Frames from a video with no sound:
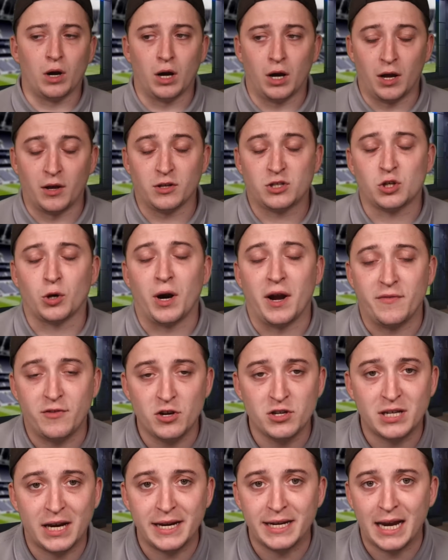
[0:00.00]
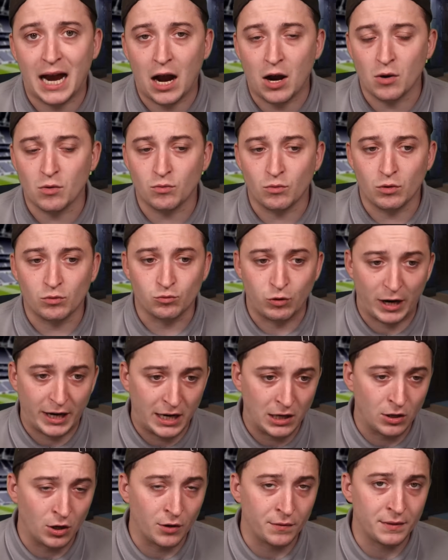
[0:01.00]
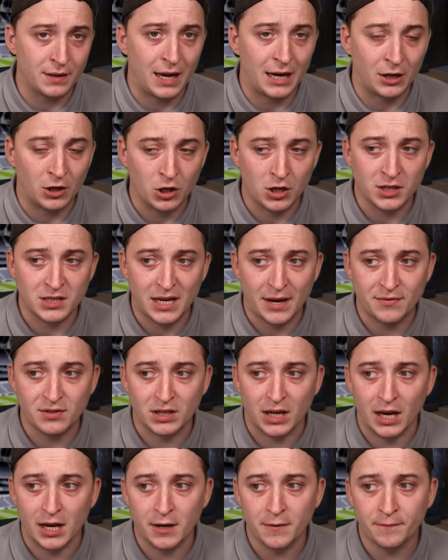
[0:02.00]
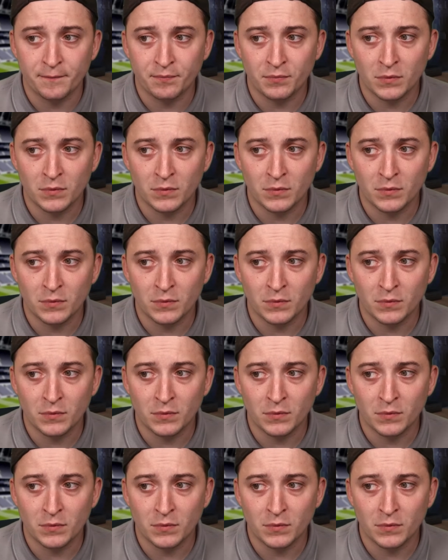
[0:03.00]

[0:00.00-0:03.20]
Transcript: and Kulusevski,